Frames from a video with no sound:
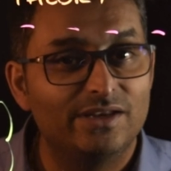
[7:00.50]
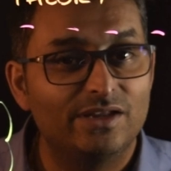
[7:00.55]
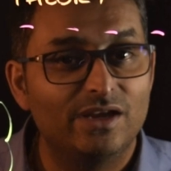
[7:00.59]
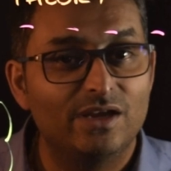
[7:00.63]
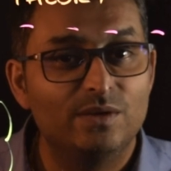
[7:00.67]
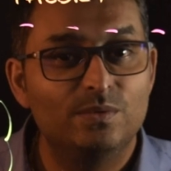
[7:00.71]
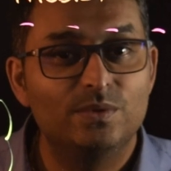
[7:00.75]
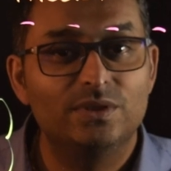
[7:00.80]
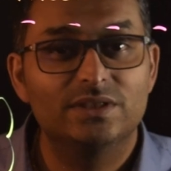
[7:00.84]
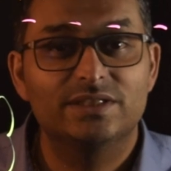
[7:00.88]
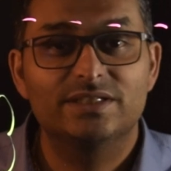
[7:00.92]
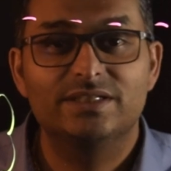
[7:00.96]
I
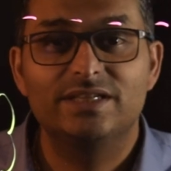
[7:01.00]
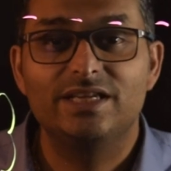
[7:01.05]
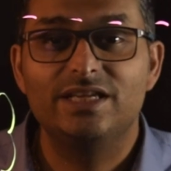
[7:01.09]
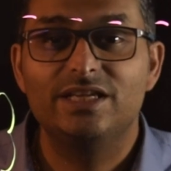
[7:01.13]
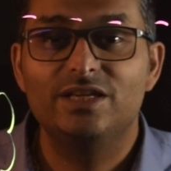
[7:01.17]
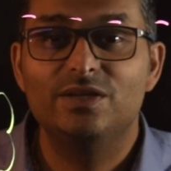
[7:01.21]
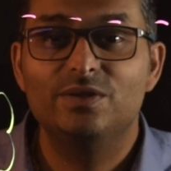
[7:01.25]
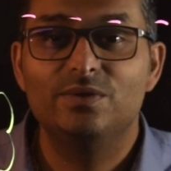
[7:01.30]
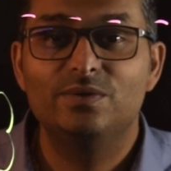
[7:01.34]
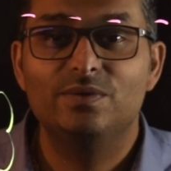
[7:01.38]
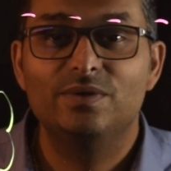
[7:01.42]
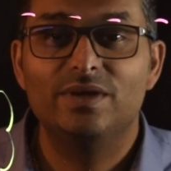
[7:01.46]
will see
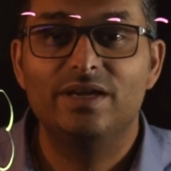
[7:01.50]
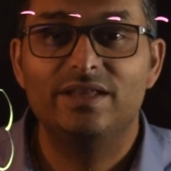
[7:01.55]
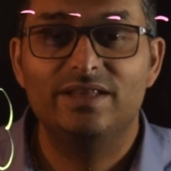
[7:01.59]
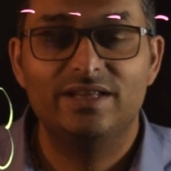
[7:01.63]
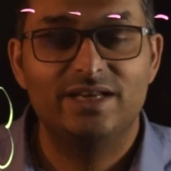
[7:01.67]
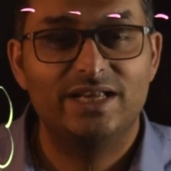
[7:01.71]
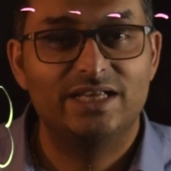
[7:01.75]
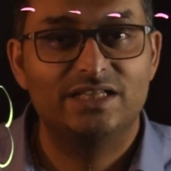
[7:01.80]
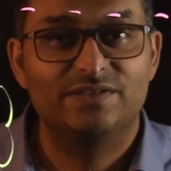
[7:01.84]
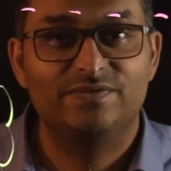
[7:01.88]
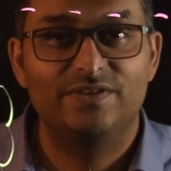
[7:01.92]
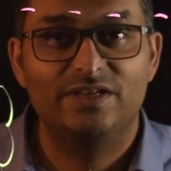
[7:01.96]
you in the
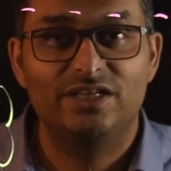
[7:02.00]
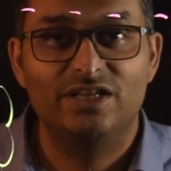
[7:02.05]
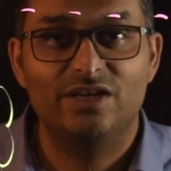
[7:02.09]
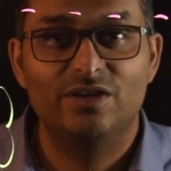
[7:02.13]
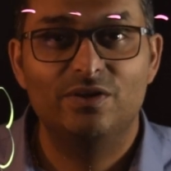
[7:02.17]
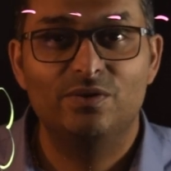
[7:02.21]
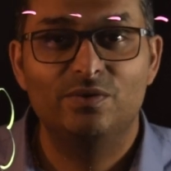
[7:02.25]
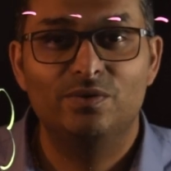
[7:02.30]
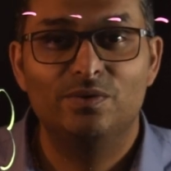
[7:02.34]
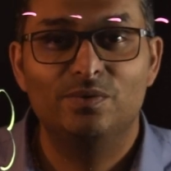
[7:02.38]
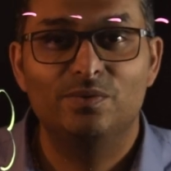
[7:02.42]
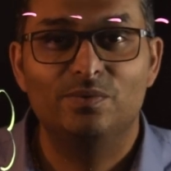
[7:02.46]
next
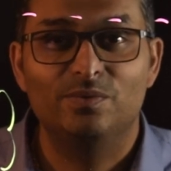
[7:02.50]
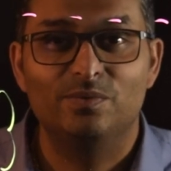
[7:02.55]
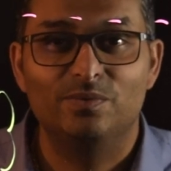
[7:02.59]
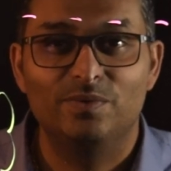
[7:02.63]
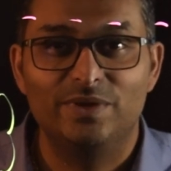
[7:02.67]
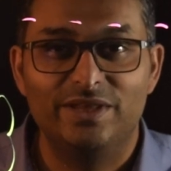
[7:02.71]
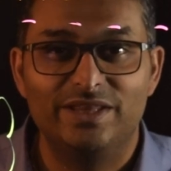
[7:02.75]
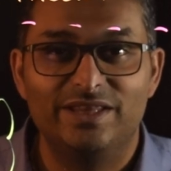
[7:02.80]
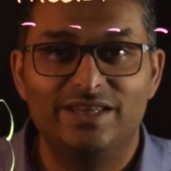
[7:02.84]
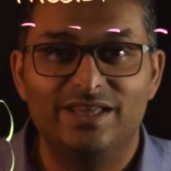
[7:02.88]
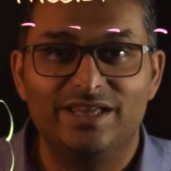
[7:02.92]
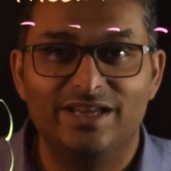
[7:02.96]
video
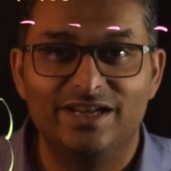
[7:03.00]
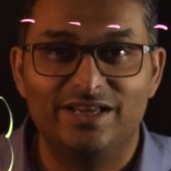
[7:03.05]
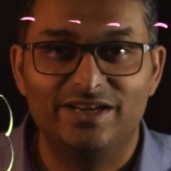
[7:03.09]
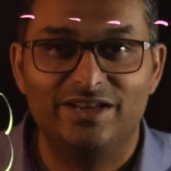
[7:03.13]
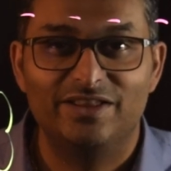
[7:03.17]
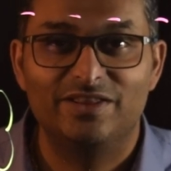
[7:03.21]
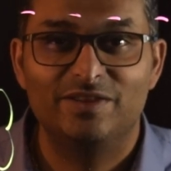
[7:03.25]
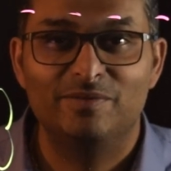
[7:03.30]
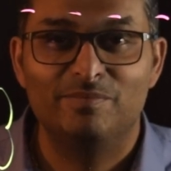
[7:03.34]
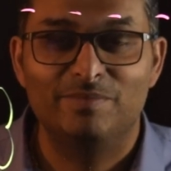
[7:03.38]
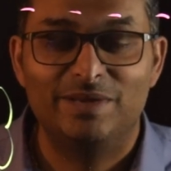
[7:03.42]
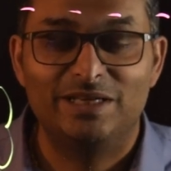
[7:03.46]
with
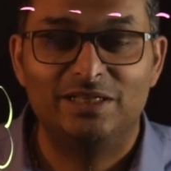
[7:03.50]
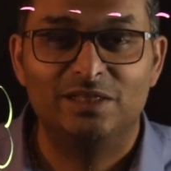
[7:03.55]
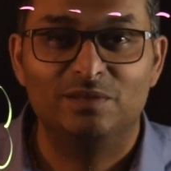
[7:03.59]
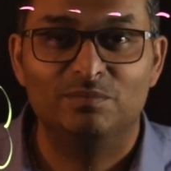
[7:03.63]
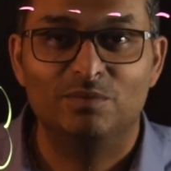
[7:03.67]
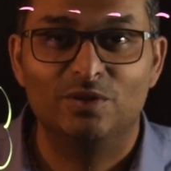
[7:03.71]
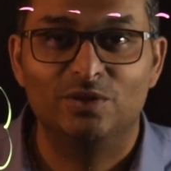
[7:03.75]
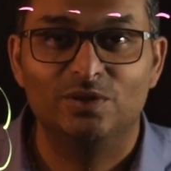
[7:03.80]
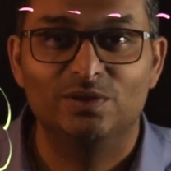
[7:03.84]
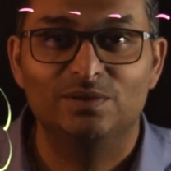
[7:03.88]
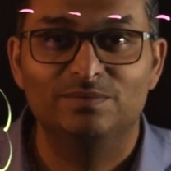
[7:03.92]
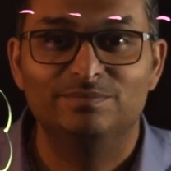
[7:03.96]
another mental
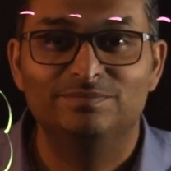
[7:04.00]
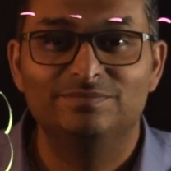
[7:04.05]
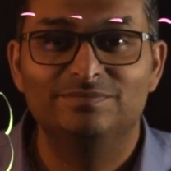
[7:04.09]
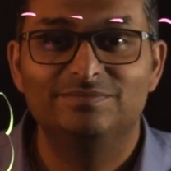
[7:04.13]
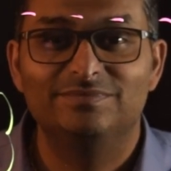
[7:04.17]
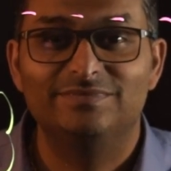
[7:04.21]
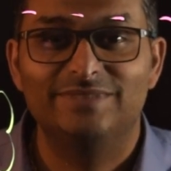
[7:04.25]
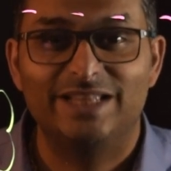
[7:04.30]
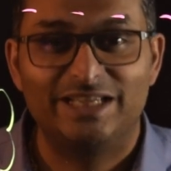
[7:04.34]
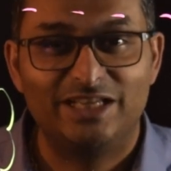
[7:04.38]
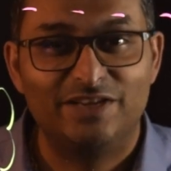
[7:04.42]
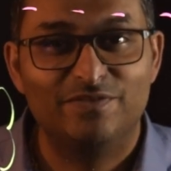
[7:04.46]
model.
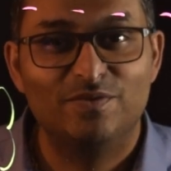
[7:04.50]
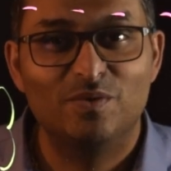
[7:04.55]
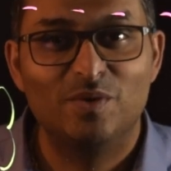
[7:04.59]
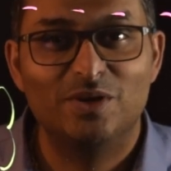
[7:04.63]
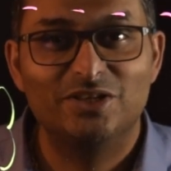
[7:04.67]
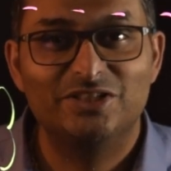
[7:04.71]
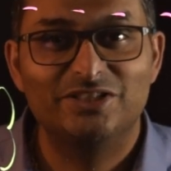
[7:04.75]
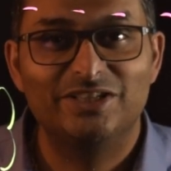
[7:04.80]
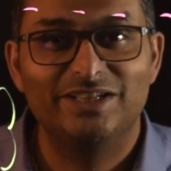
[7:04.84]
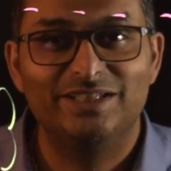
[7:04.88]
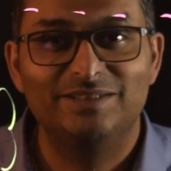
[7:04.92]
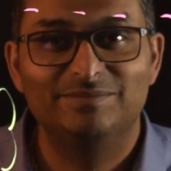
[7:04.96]
Thank you for
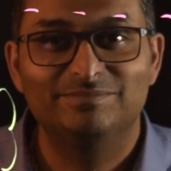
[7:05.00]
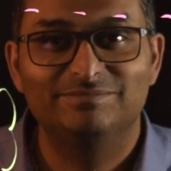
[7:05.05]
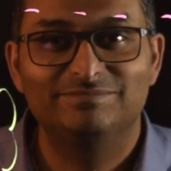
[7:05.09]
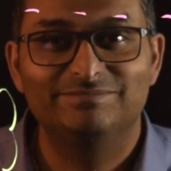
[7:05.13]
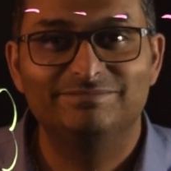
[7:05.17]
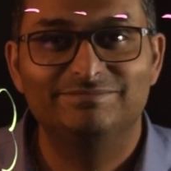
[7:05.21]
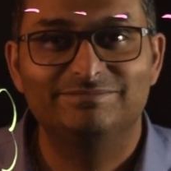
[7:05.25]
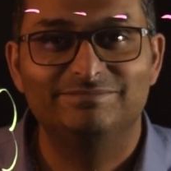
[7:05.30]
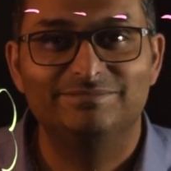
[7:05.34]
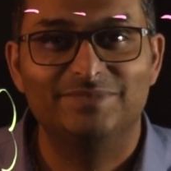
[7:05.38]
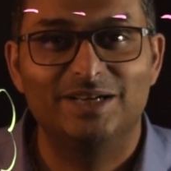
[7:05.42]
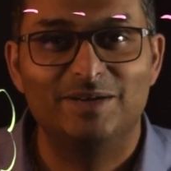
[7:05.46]
watching.
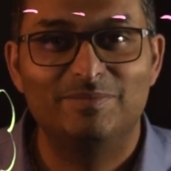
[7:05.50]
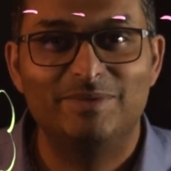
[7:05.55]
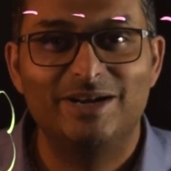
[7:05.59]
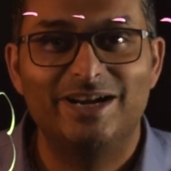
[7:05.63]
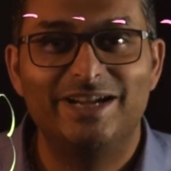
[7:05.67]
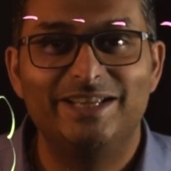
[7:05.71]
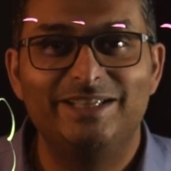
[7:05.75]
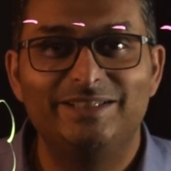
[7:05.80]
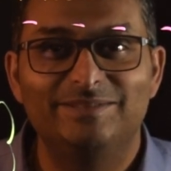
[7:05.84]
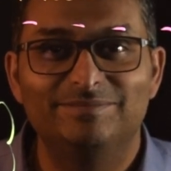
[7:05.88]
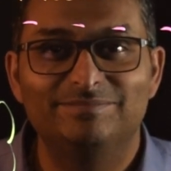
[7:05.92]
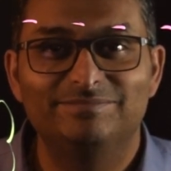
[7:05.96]
Bye
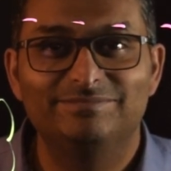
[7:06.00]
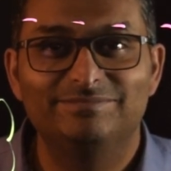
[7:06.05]
bye.